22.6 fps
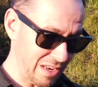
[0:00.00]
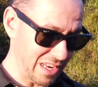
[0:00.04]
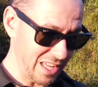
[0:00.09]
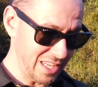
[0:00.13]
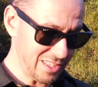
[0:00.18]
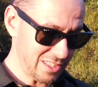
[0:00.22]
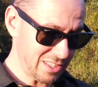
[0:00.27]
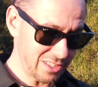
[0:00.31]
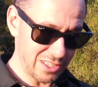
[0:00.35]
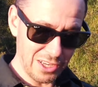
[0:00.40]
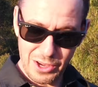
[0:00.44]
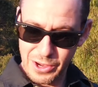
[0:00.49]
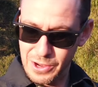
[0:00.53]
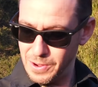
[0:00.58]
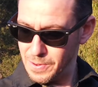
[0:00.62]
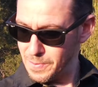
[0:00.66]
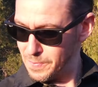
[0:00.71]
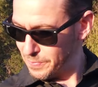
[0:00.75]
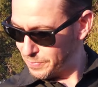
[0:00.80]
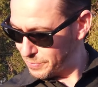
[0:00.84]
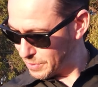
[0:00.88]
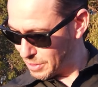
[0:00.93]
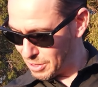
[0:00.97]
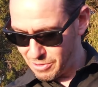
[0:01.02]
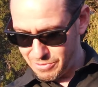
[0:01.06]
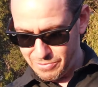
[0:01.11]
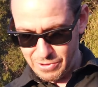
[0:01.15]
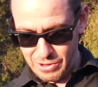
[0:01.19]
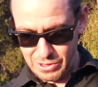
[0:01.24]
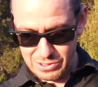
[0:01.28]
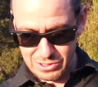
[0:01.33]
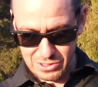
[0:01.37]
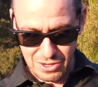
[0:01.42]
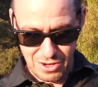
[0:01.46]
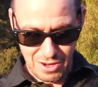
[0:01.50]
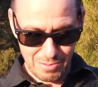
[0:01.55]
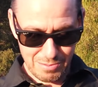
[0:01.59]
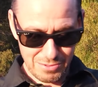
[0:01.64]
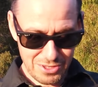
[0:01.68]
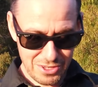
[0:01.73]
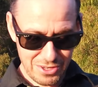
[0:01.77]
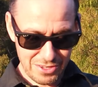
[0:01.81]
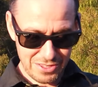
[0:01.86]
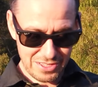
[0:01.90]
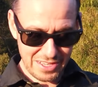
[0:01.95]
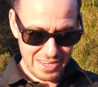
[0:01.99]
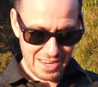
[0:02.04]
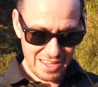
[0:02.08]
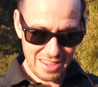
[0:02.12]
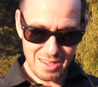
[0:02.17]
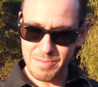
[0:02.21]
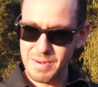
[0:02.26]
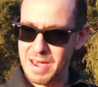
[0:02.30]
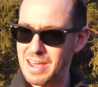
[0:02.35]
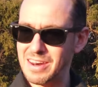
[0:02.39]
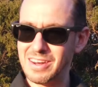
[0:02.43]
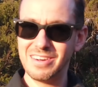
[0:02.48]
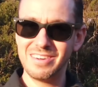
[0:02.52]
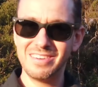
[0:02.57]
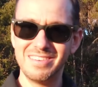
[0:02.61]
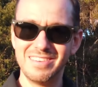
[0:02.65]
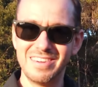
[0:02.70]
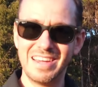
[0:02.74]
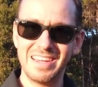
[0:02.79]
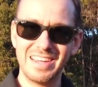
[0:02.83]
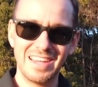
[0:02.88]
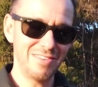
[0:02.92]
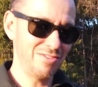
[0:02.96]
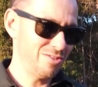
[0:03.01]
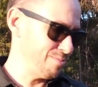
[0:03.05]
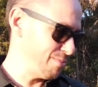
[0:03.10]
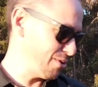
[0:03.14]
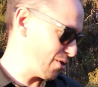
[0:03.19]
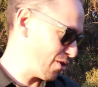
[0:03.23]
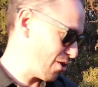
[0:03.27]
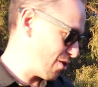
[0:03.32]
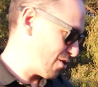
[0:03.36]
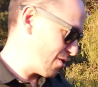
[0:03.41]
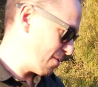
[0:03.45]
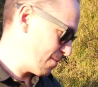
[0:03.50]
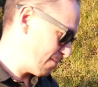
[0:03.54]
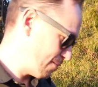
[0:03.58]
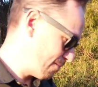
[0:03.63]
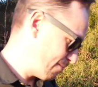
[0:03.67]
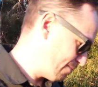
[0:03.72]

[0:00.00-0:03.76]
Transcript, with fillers: on the list. So first time to, to get them out and, and give them a go.